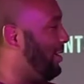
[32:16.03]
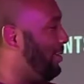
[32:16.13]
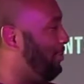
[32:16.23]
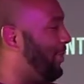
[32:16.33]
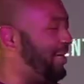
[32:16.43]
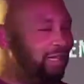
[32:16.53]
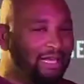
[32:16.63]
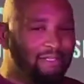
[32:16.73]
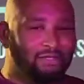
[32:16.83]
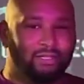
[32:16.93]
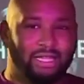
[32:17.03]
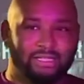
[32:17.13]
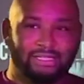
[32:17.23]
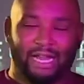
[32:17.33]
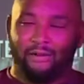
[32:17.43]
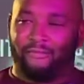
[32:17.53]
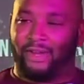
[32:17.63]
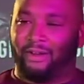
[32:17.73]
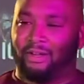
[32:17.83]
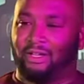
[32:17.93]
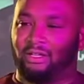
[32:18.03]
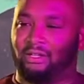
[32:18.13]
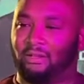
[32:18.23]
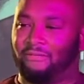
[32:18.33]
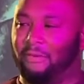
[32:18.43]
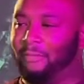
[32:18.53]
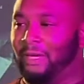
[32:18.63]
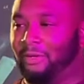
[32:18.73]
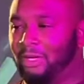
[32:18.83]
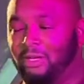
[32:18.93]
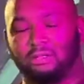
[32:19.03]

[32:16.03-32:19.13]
but doesn't that sound very familiar?